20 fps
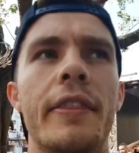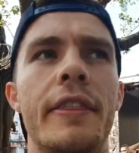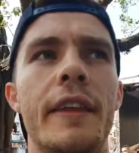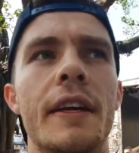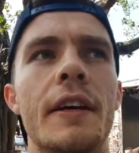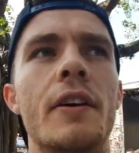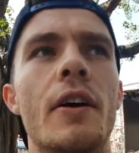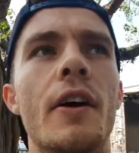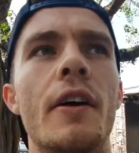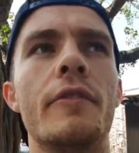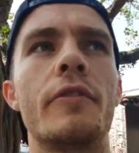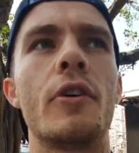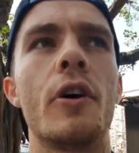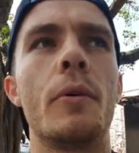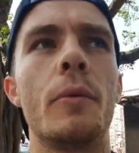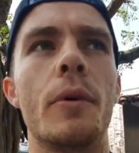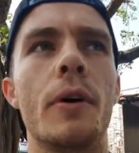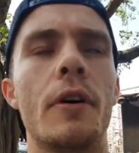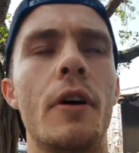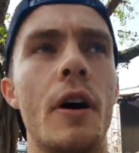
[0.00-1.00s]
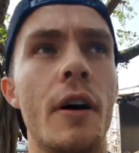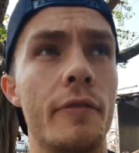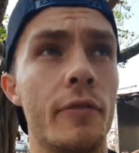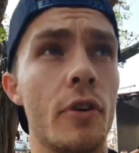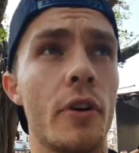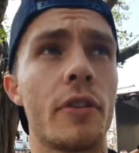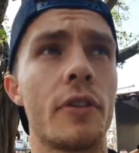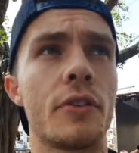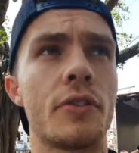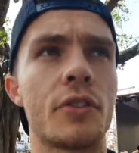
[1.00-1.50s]
think I've
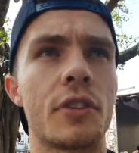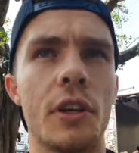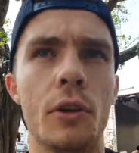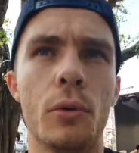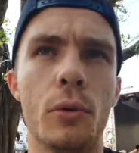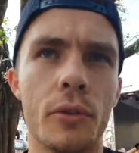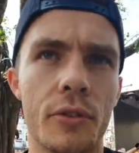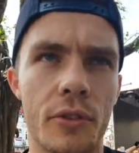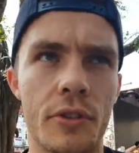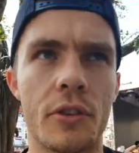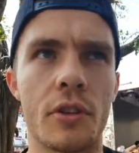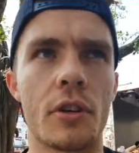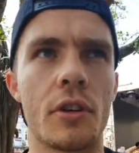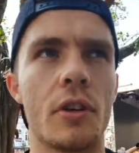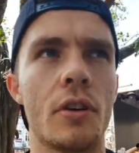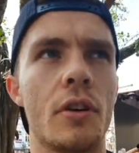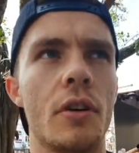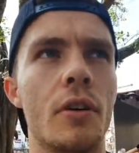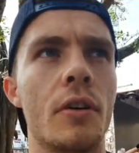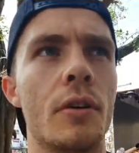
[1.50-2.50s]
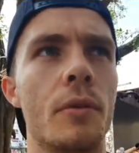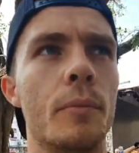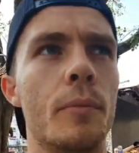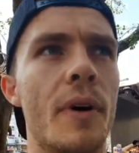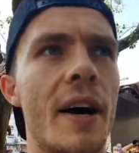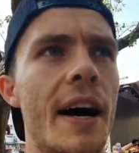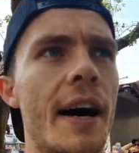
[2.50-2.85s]
got the skills to